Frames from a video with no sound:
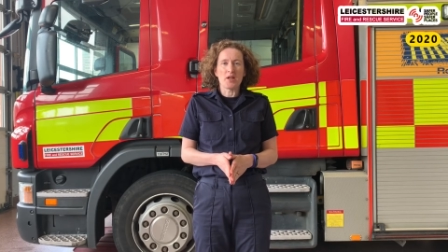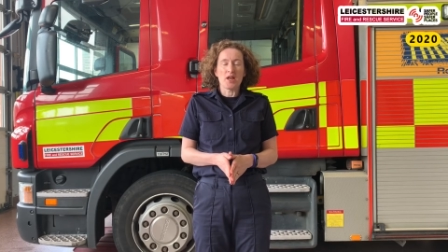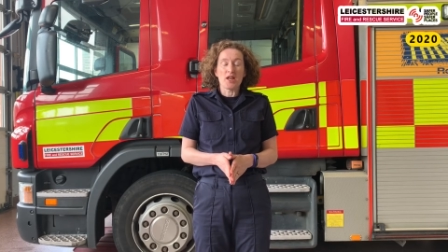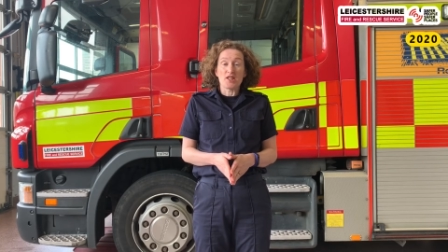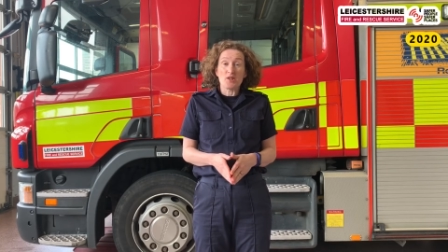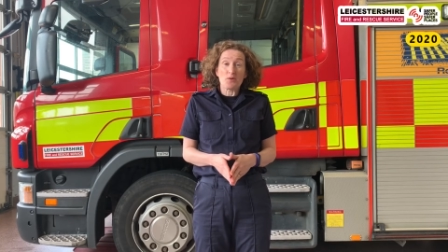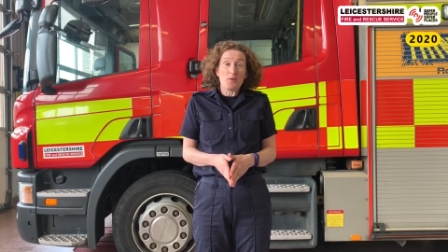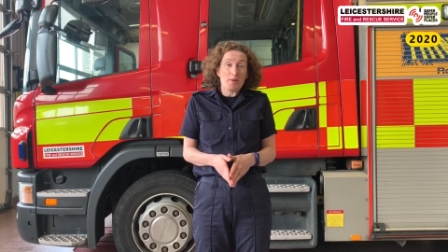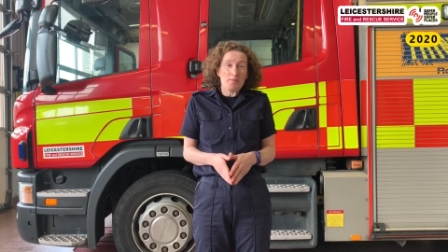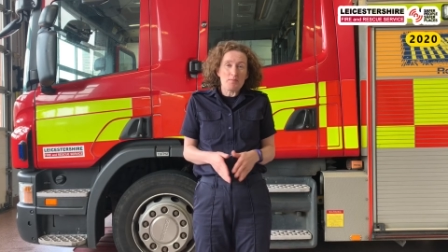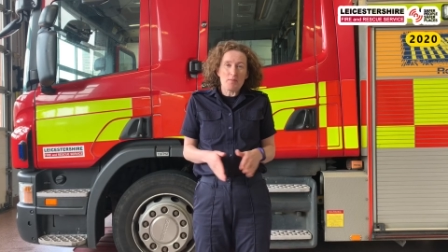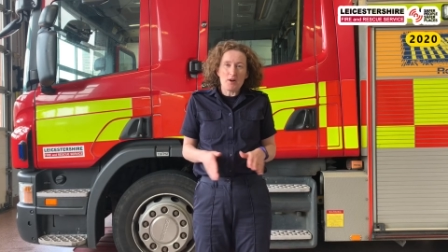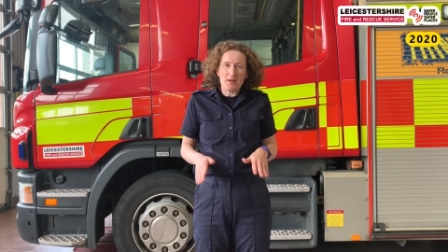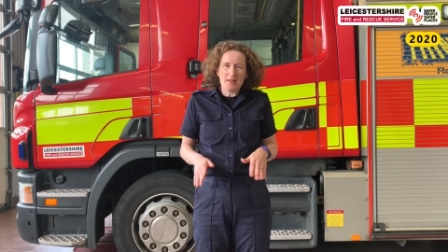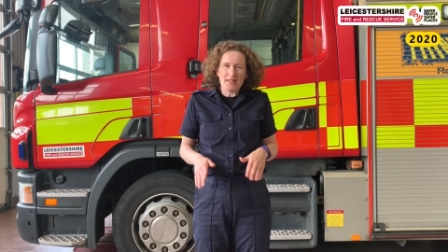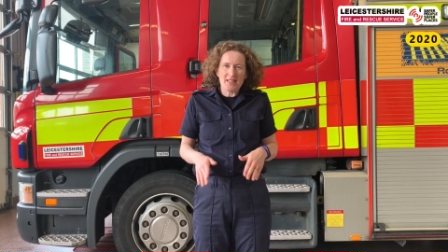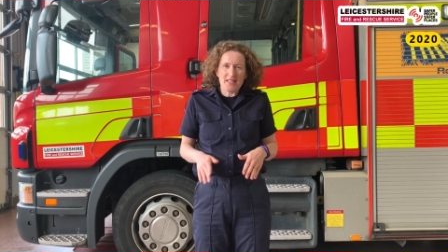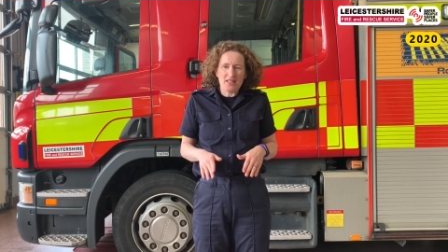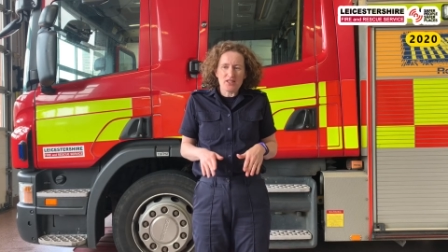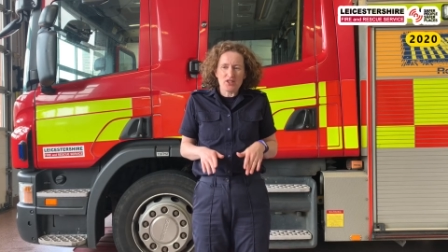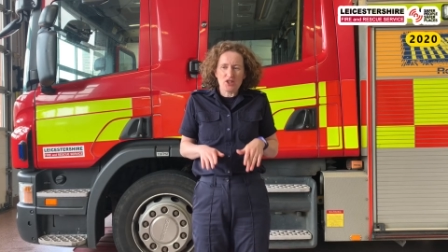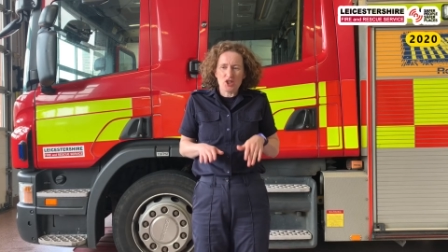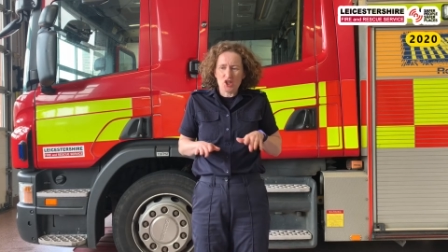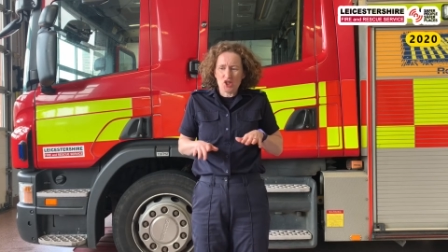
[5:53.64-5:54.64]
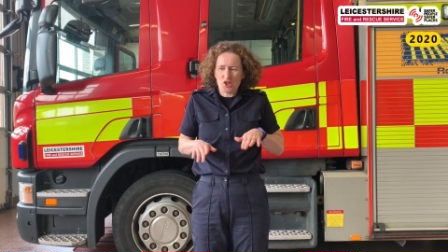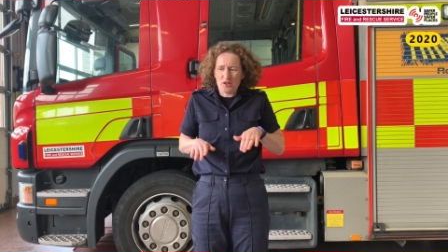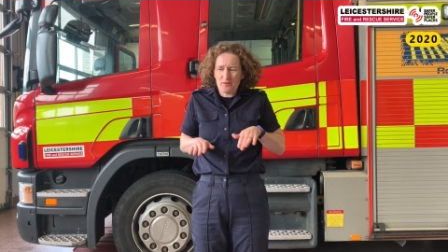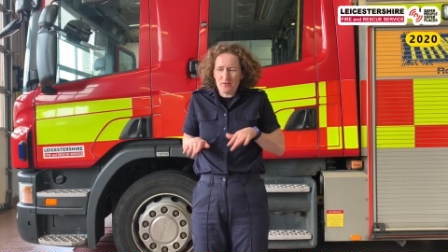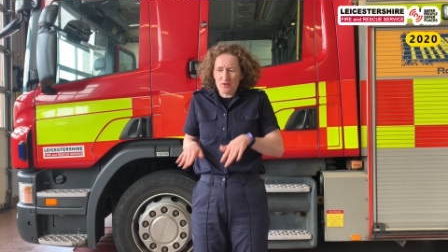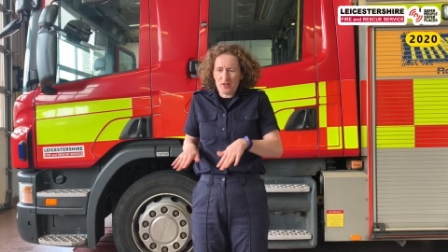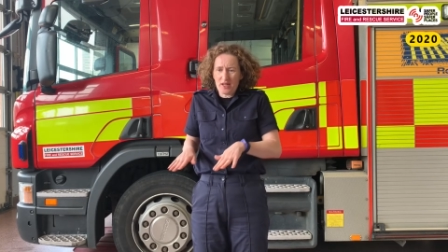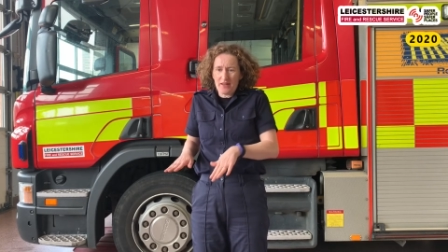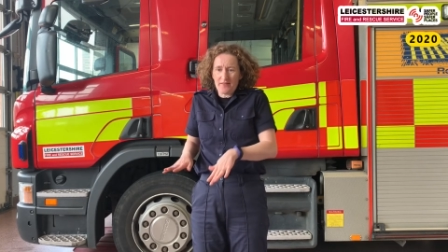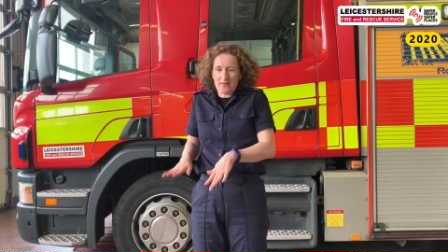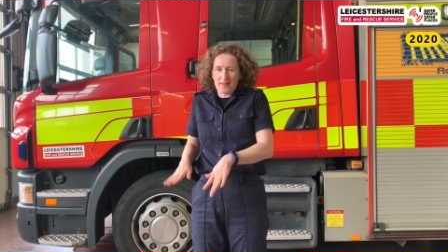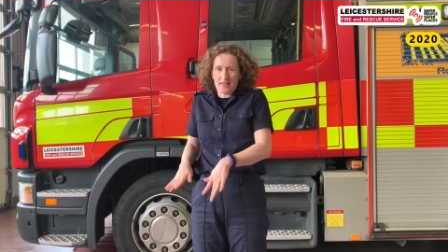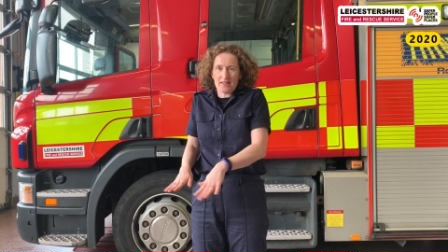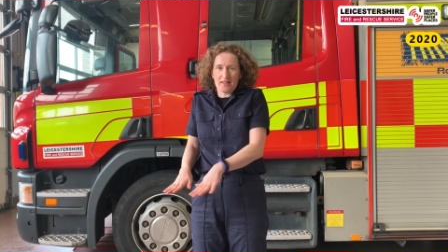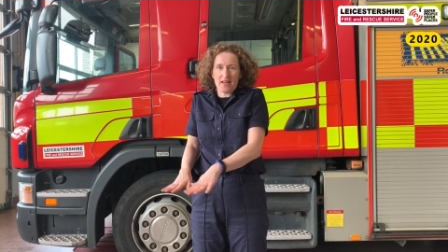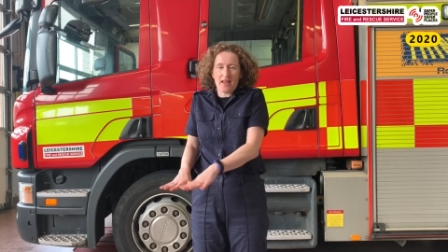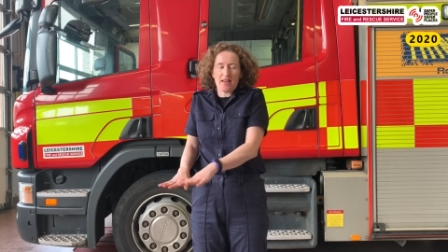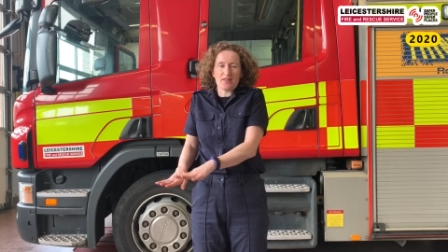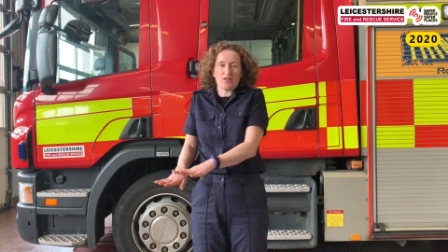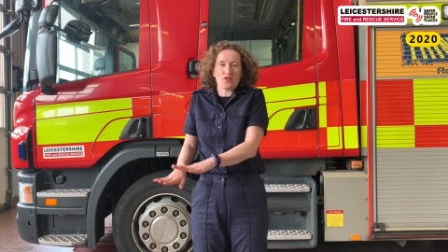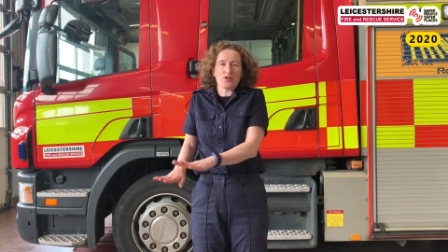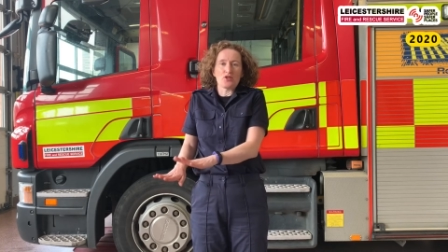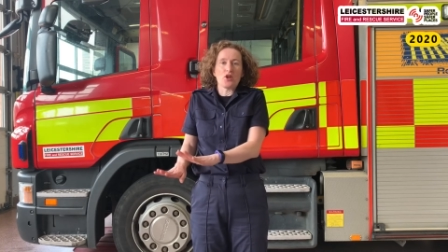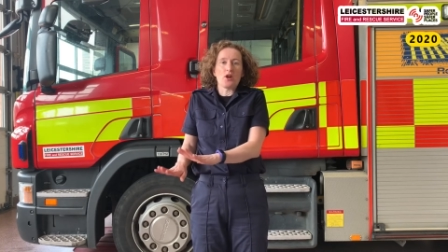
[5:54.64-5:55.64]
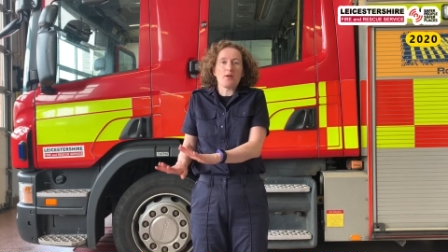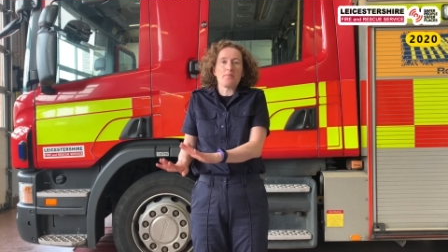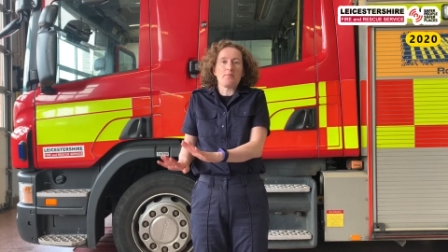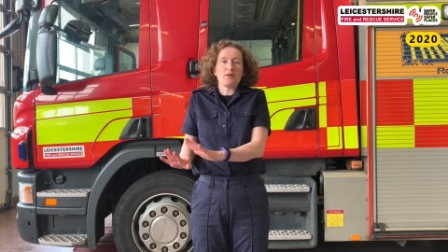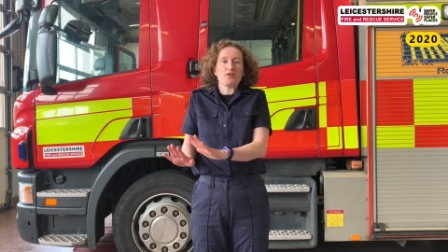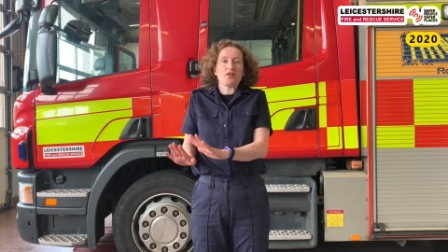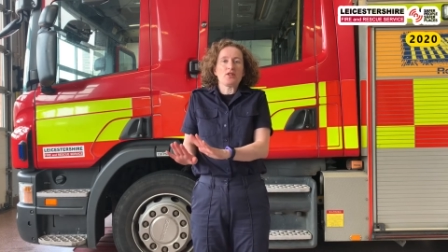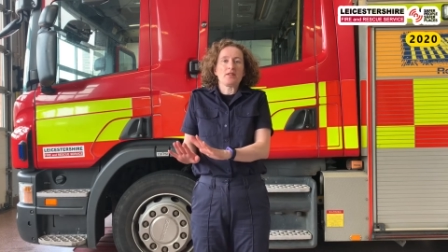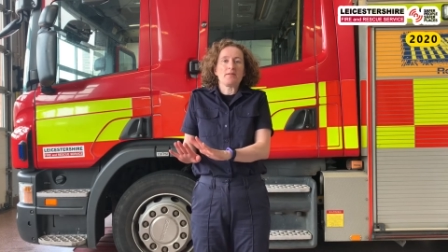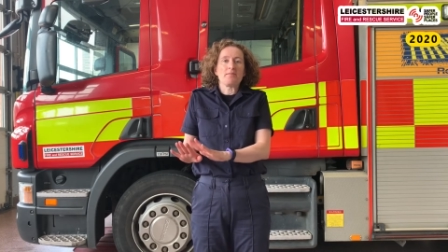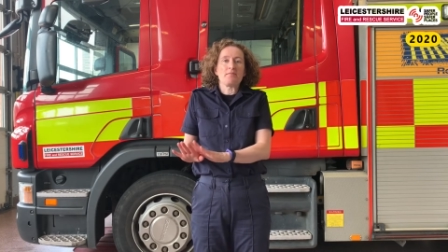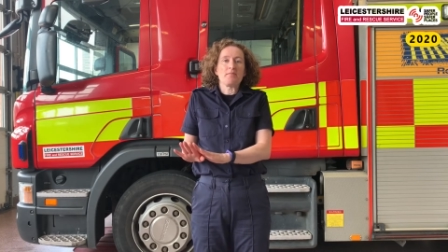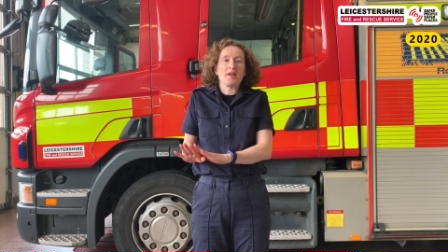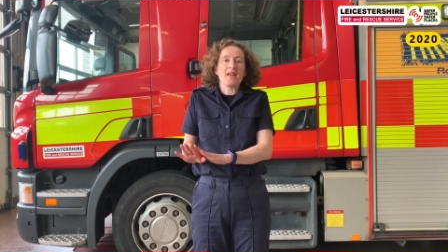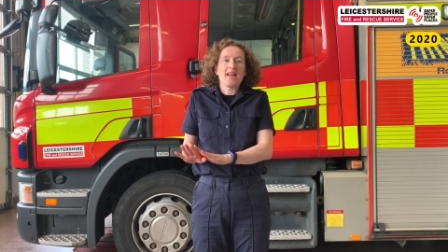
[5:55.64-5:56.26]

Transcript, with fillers: So we might need to shuffle down the stairs on our bottom